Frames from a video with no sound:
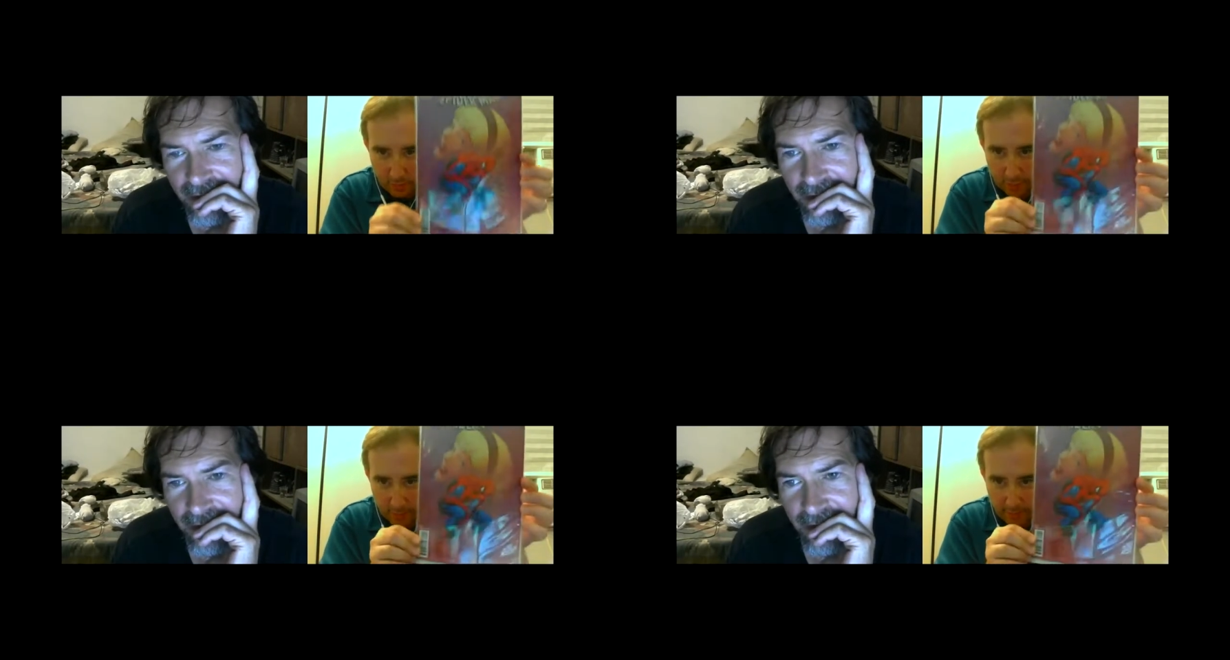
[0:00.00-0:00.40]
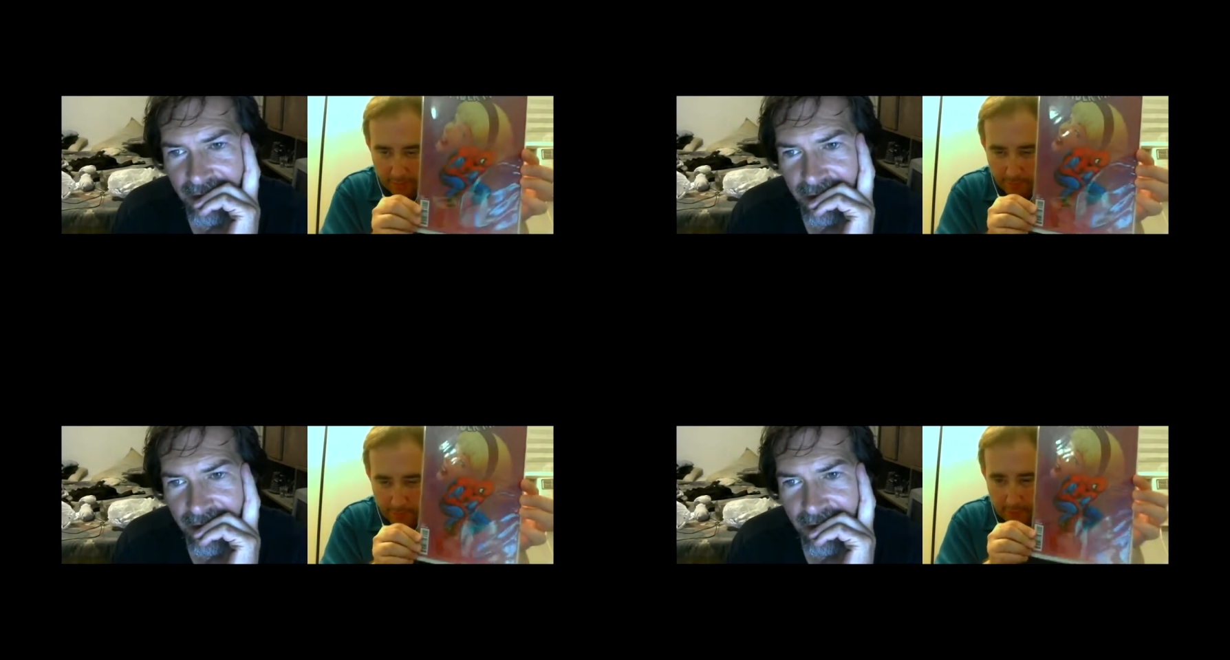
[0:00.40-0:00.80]
Speaker 1: one.
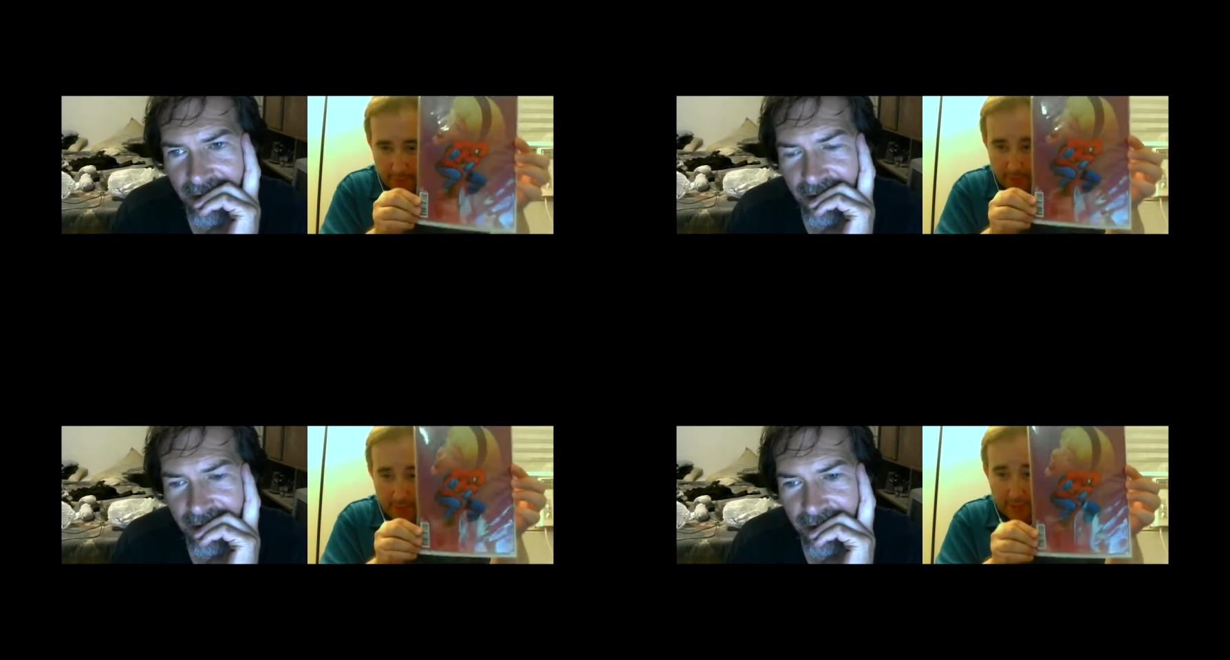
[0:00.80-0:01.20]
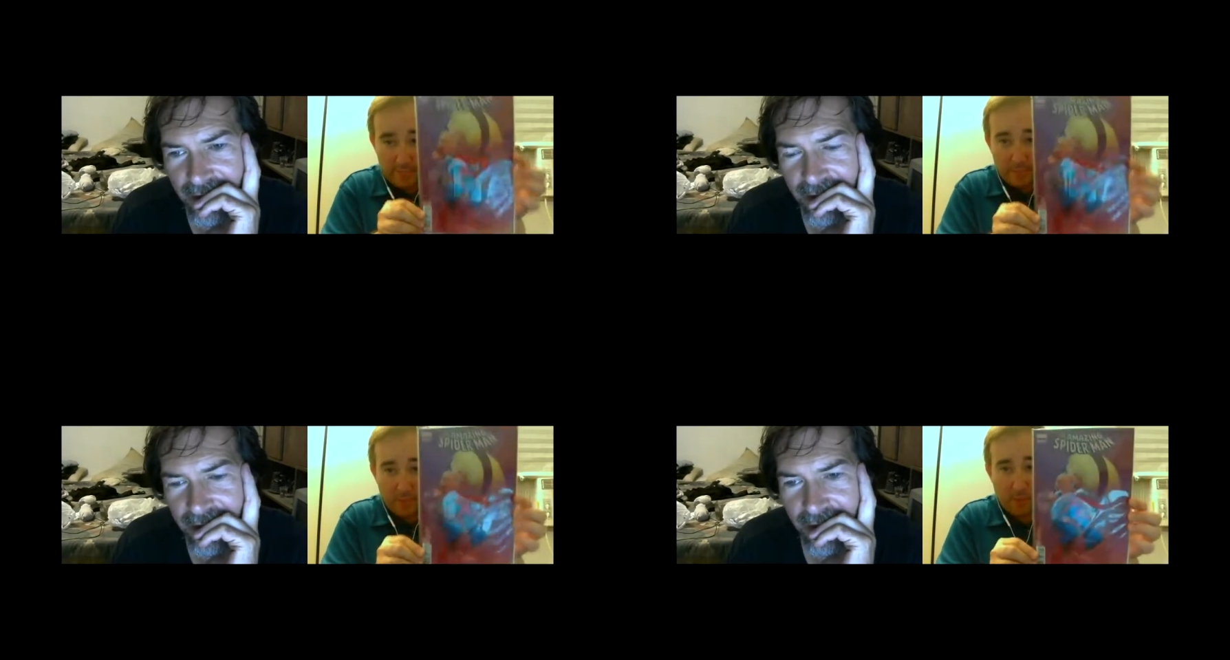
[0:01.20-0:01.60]
Now,
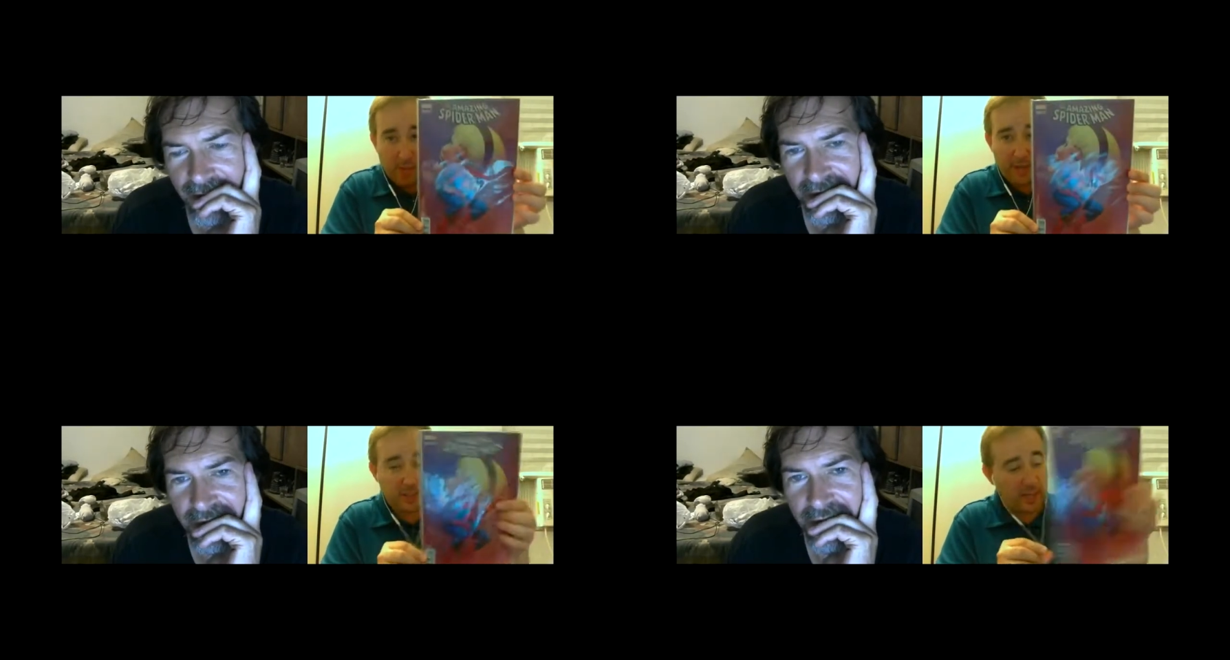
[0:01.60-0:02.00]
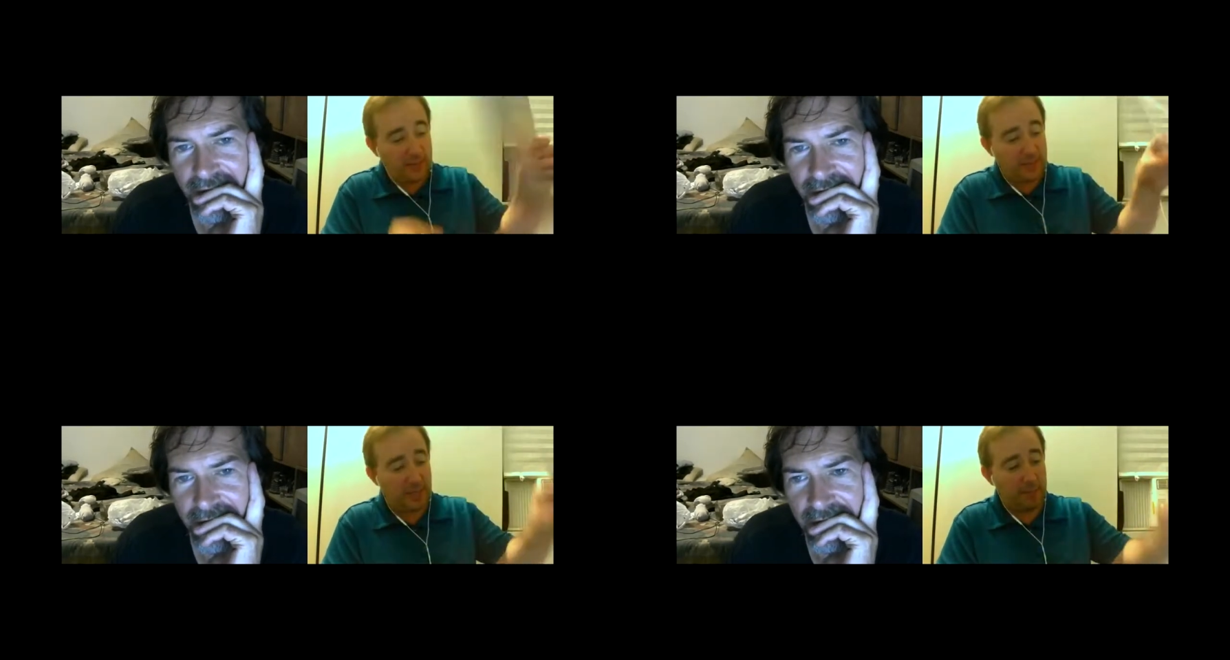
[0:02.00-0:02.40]
keep in mind,
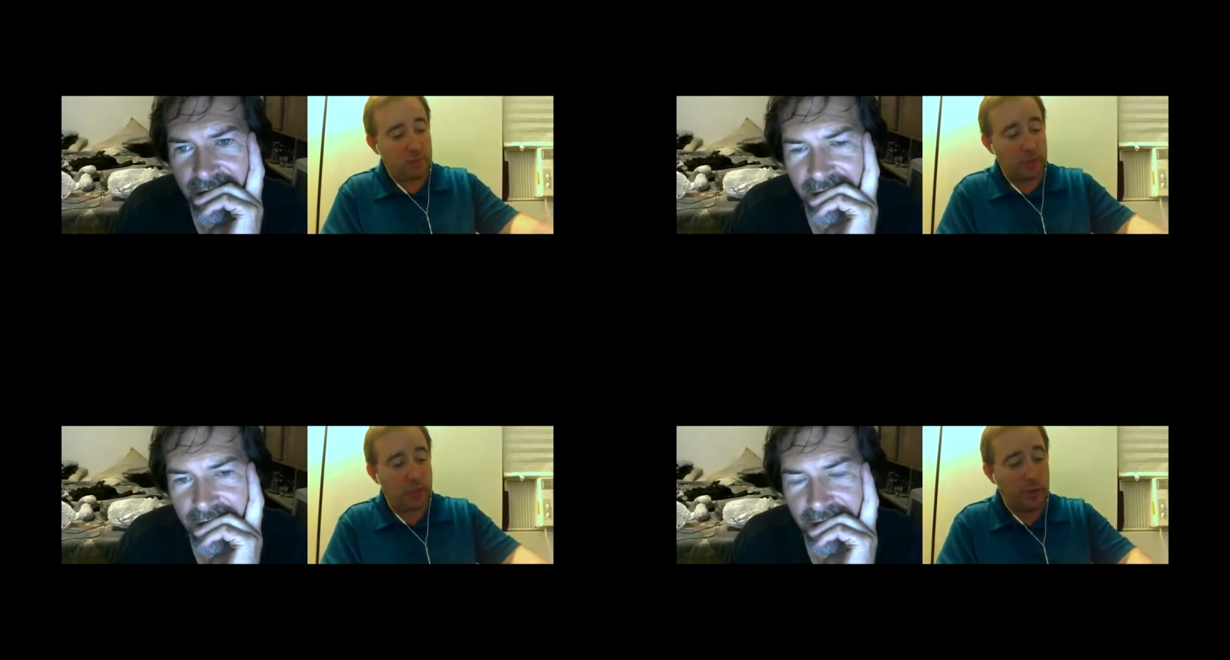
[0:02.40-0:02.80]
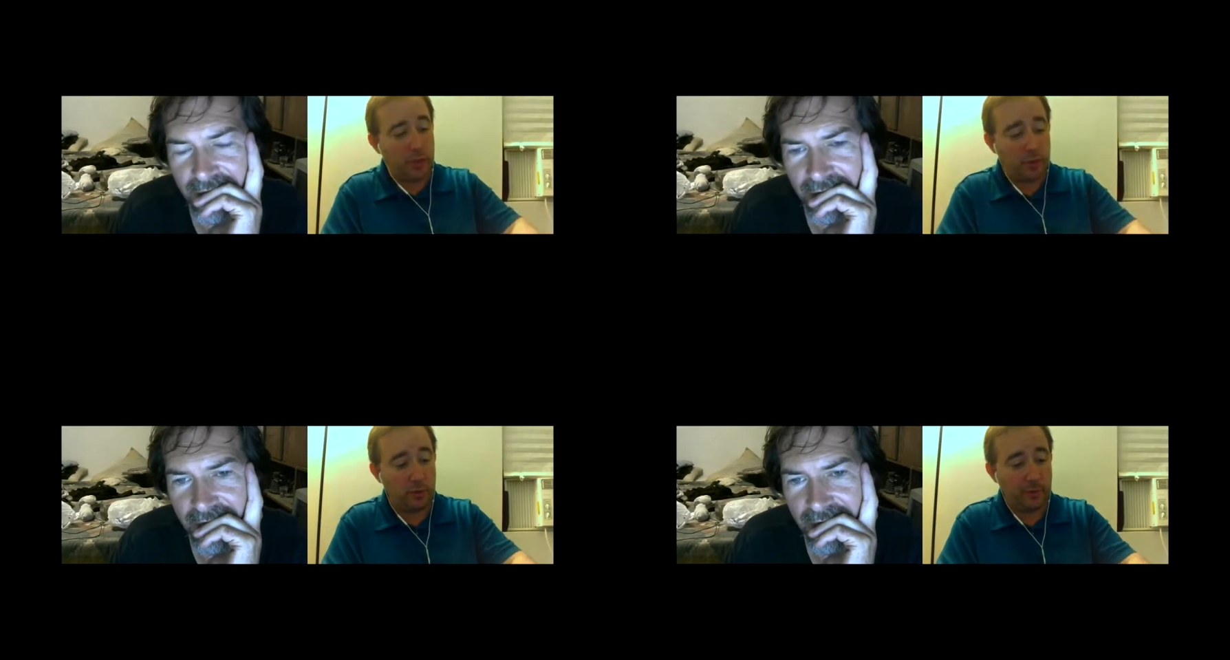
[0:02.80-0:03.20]
everything I'm
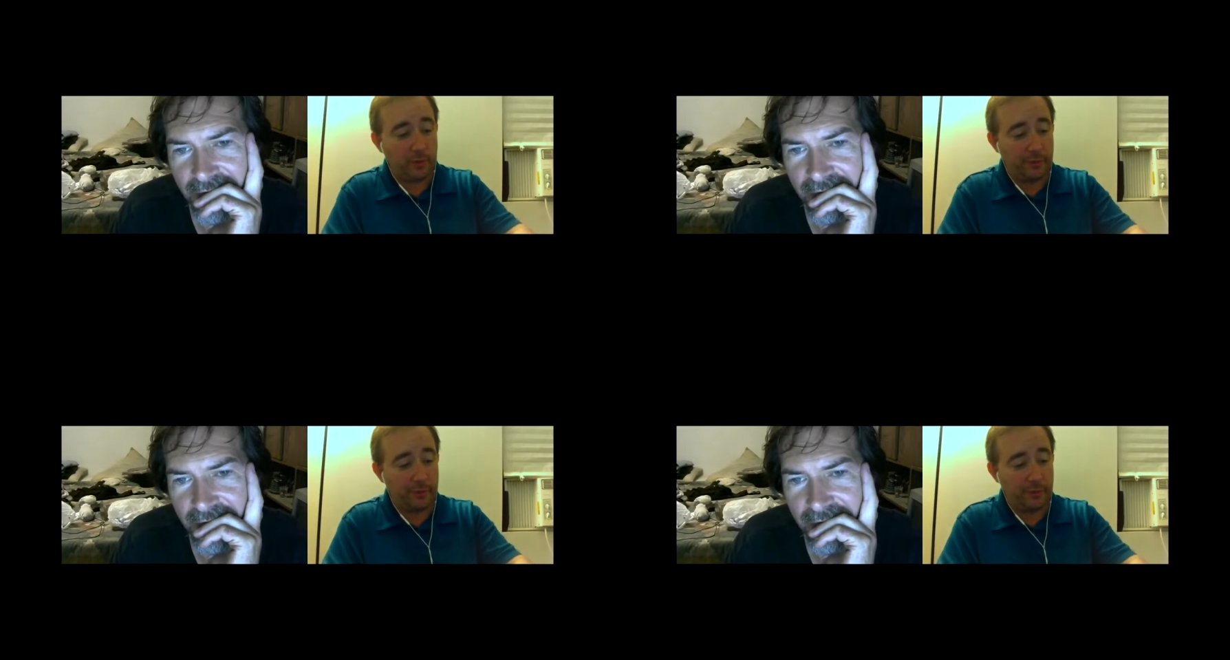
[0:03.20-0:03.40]
showing you